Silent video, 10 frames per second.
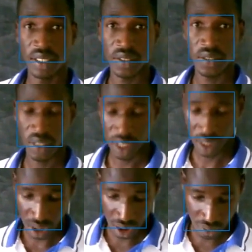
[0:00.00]
so that
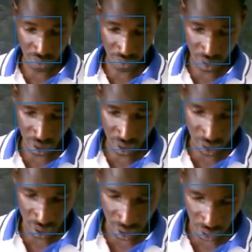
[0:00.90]
at least we
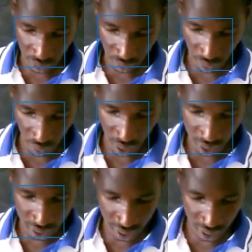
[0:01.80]
get to know
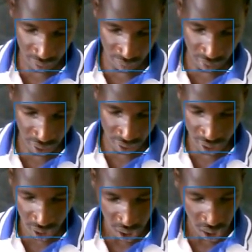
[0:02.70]
what's taking place.
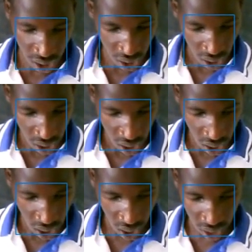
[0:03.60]

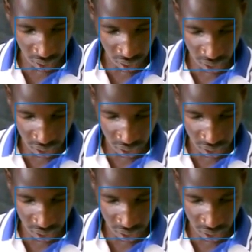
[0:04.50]
Otherwise,